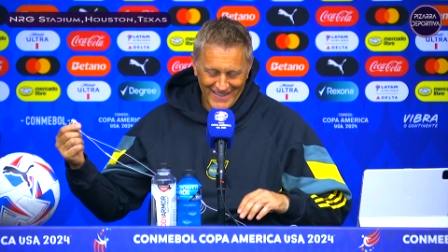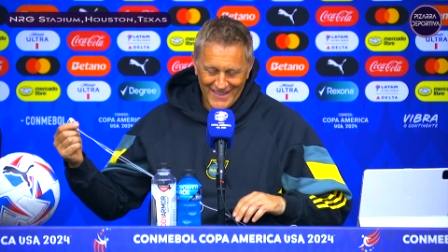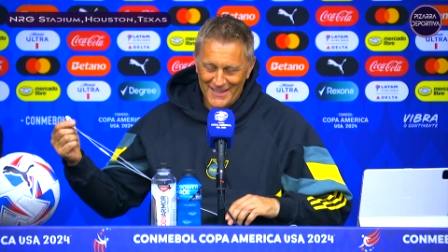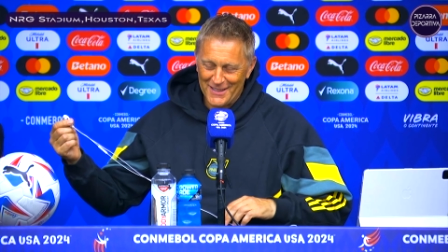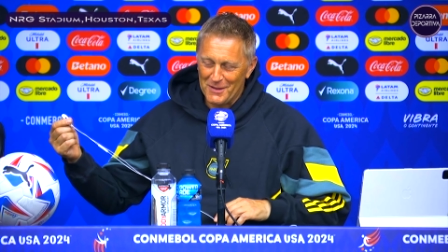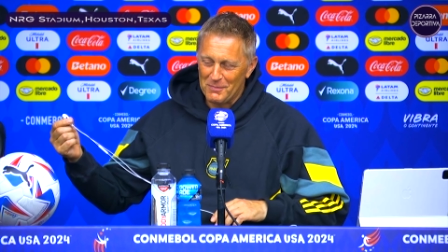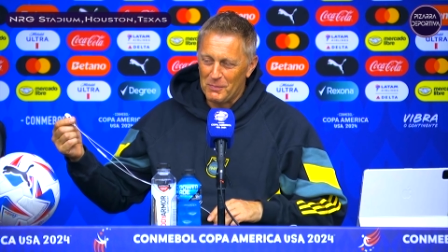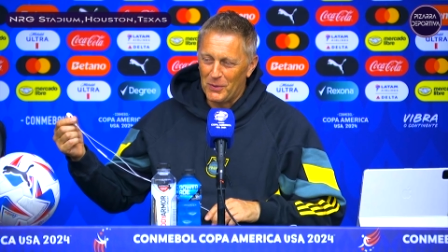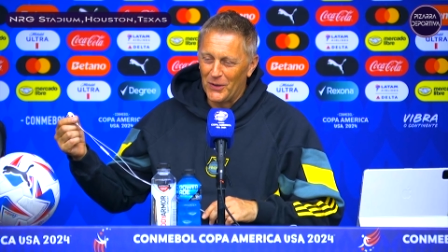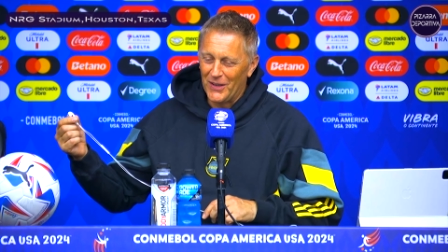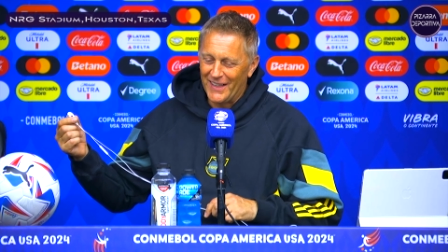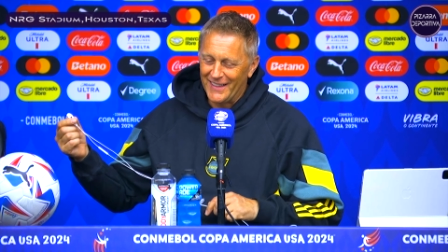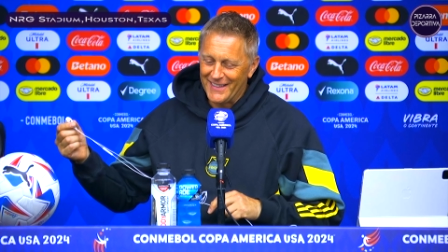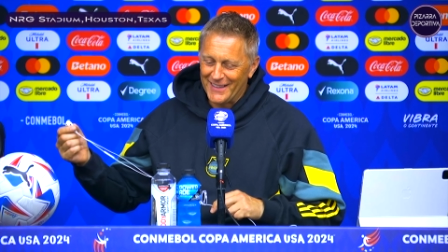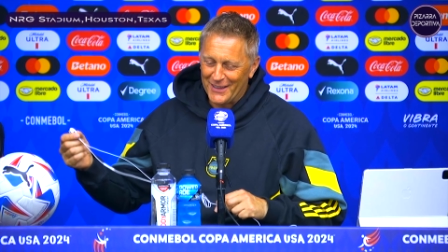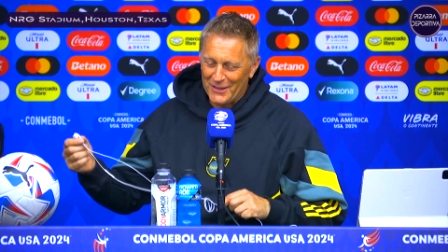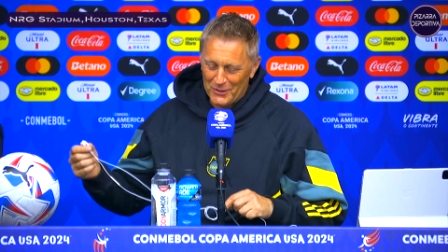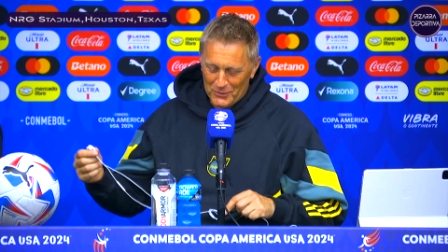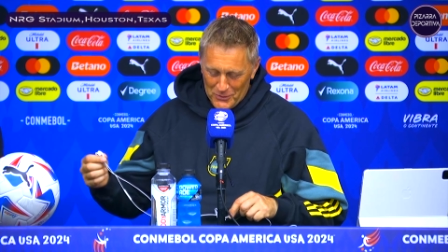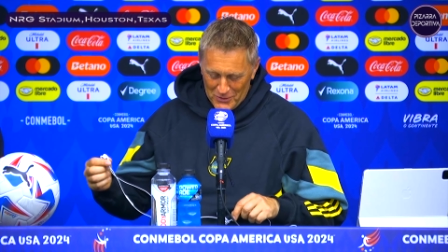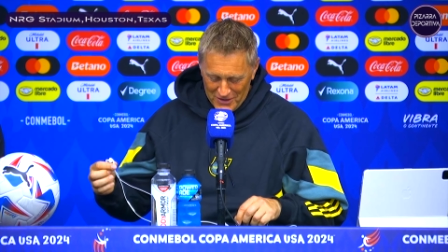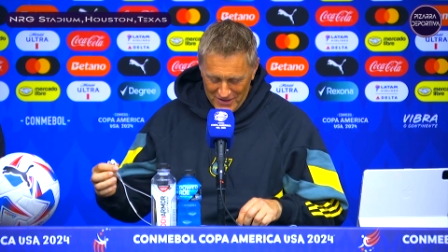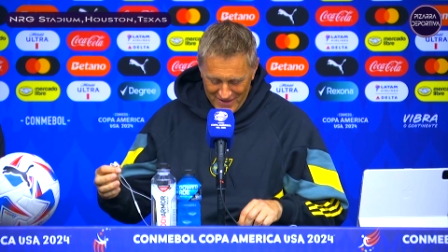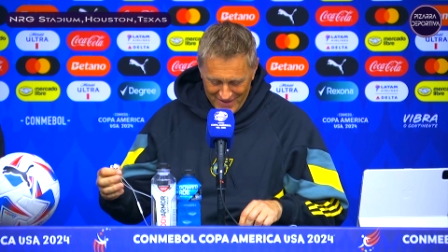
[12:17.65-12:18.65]
the
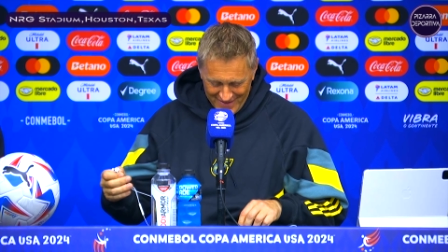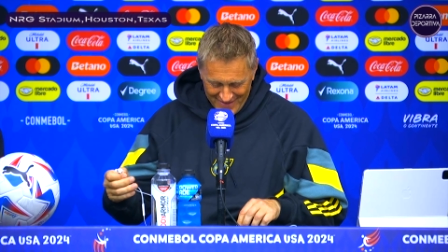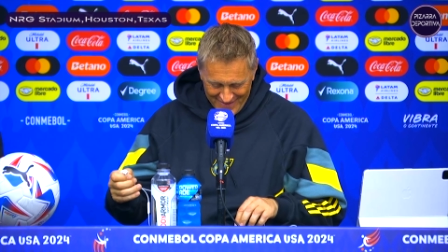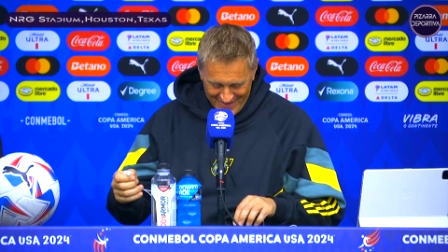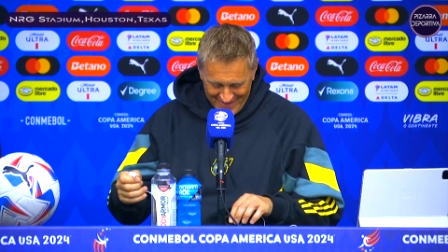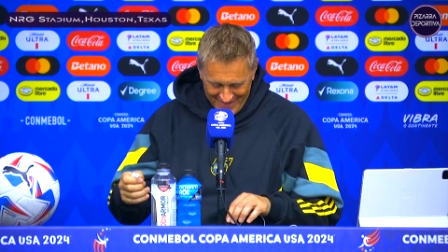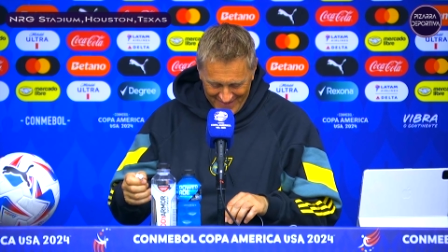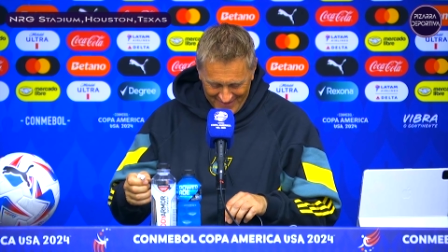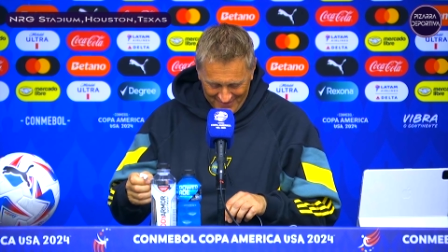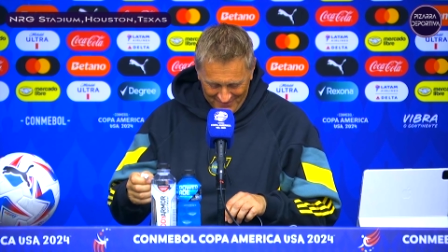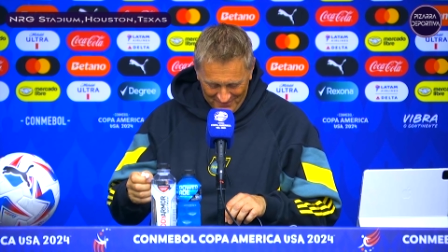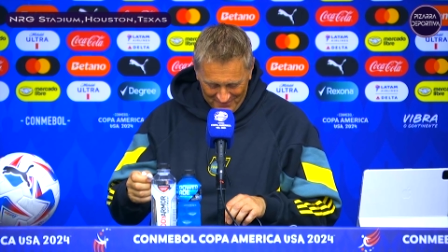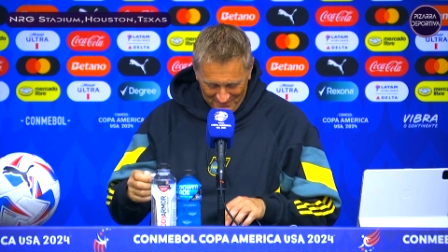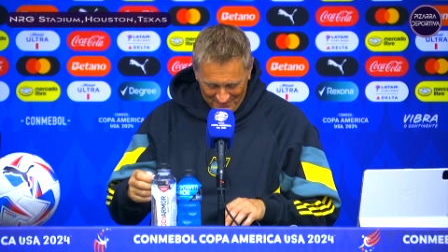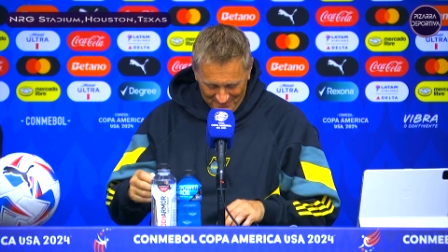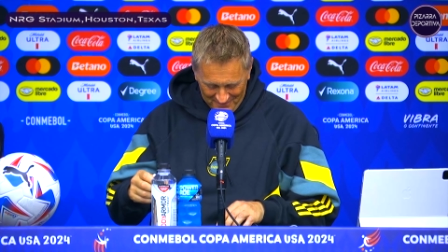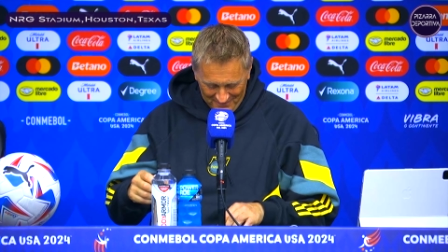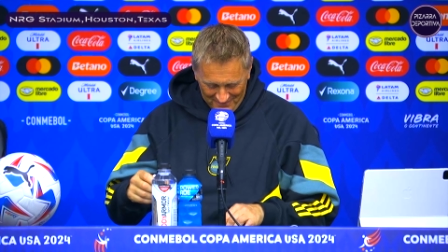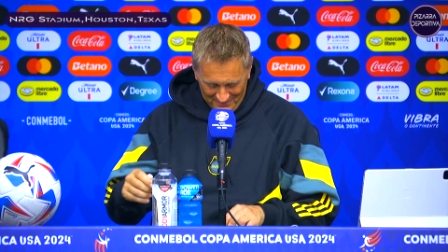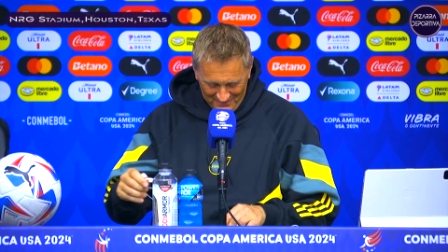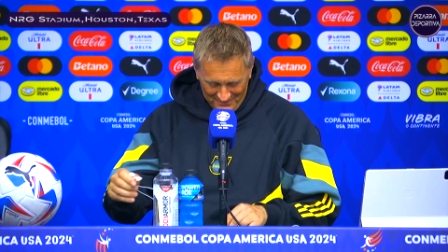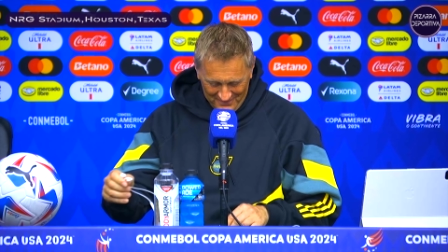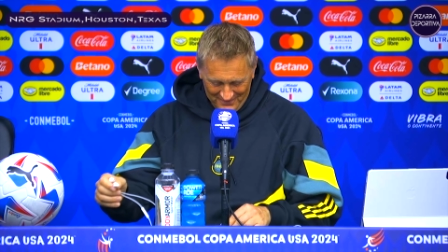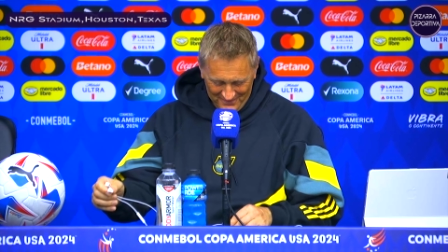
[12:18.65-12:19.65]
political one. Um,
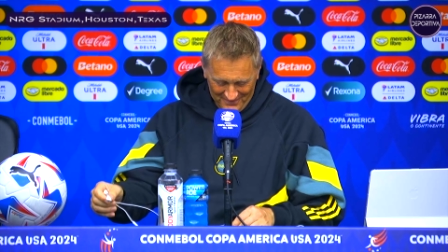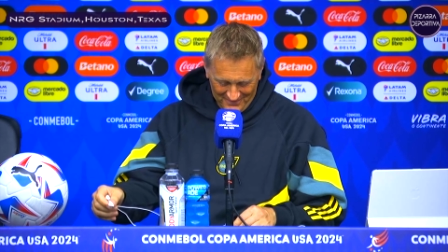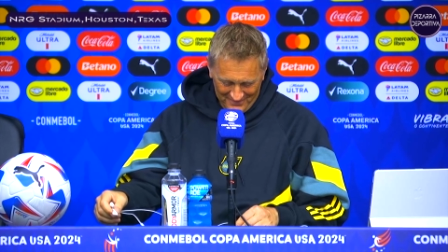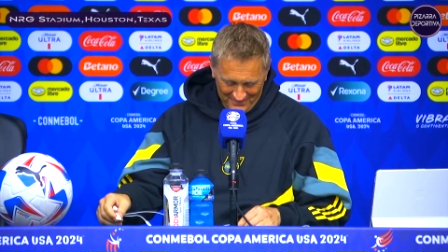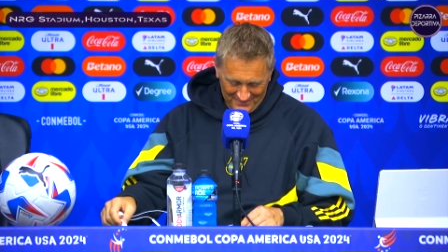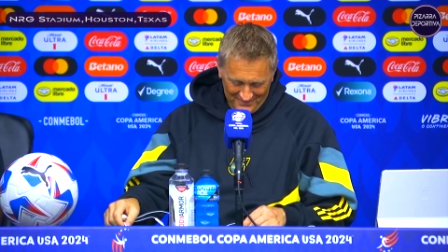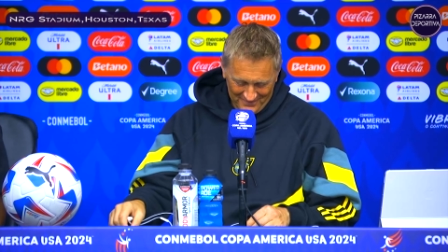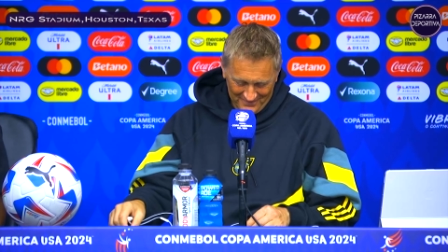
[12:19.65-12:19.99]
I think